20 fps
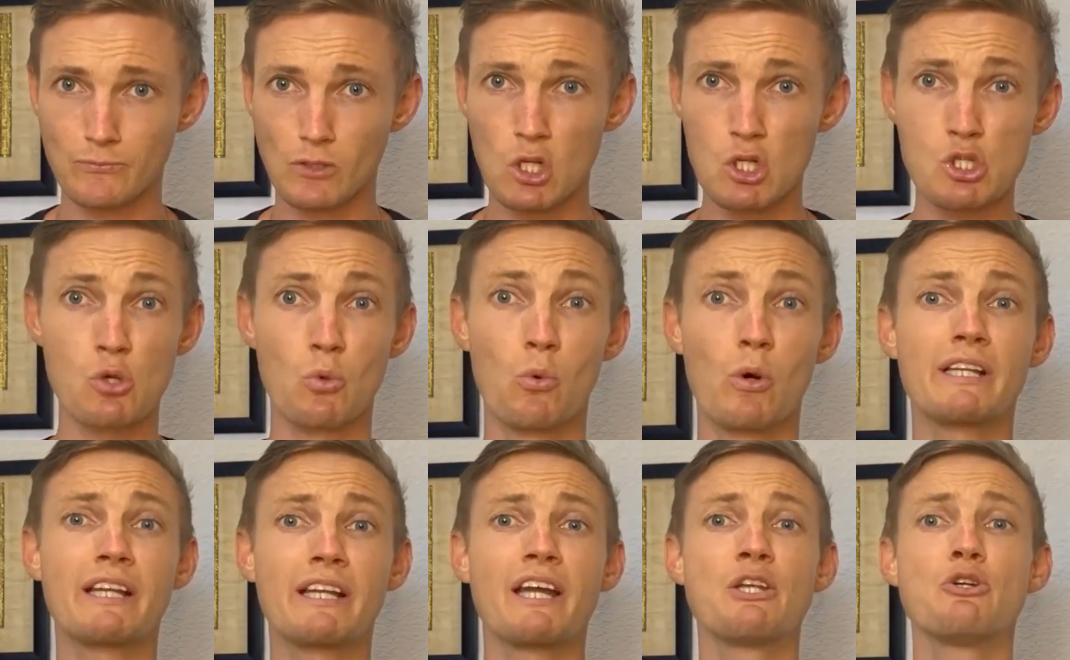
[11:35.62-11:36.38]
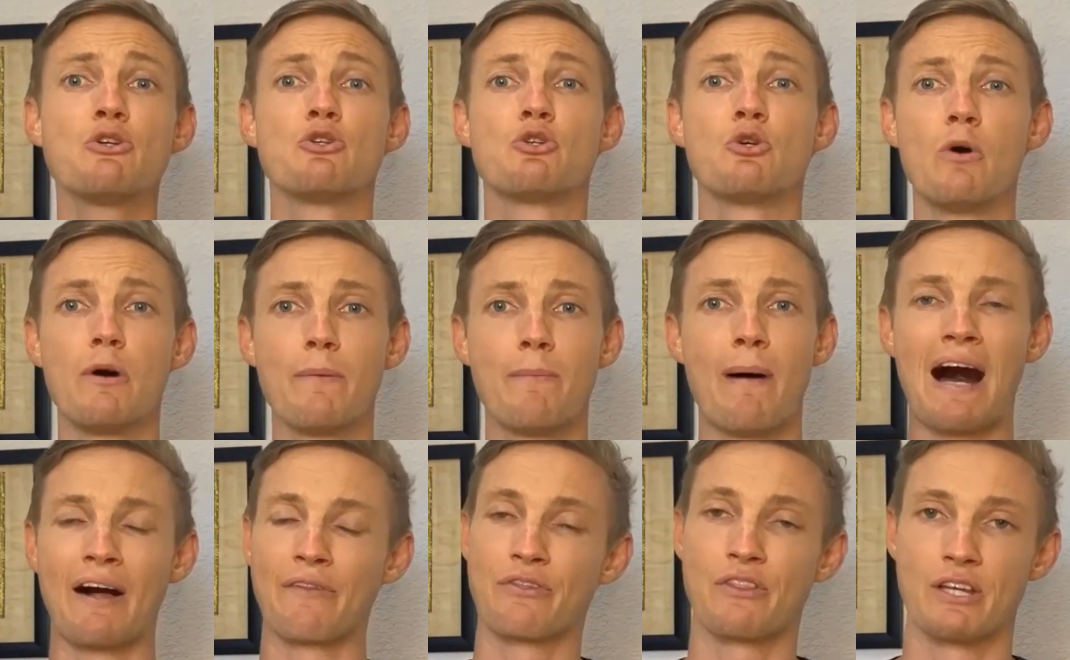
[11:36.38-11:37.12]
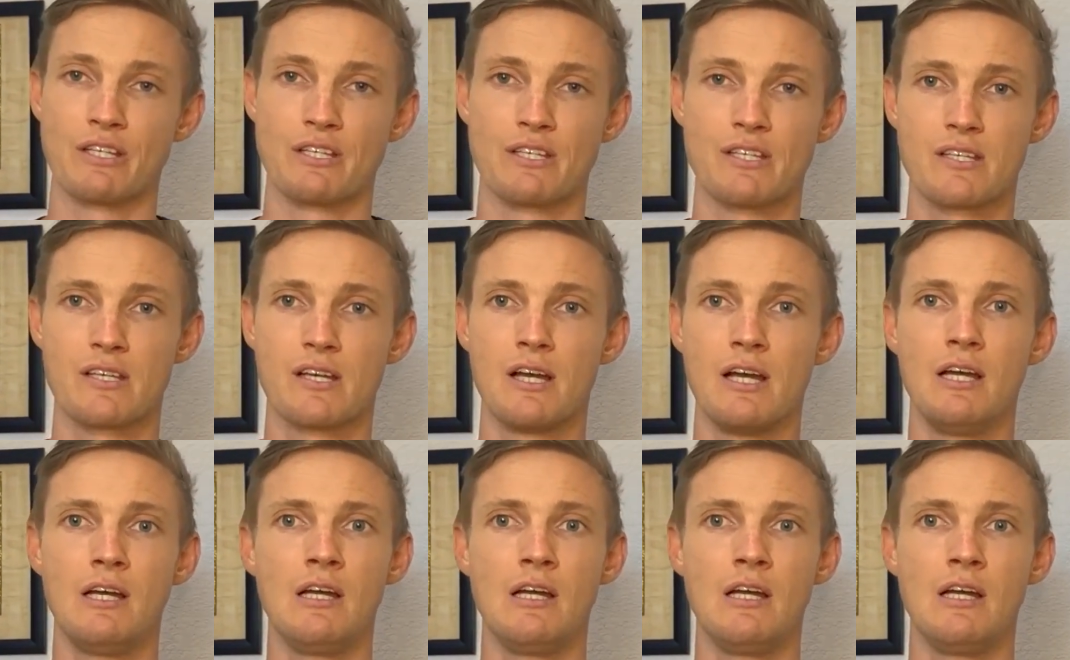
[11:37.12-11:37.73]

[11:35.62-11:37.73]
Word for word: So what can you do about this?